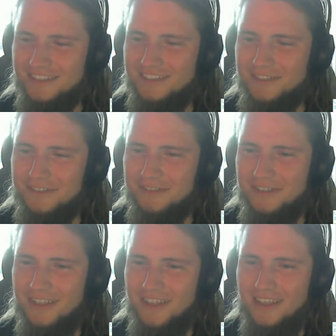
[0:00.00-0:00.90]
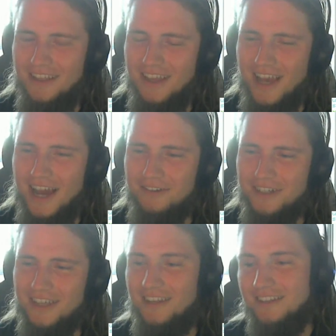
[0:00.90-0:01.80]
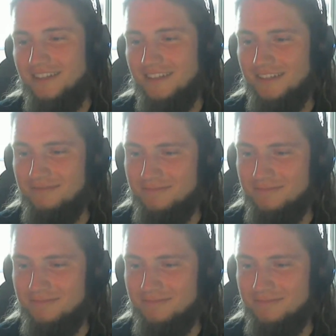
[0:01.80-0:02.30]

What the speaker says: So our calendar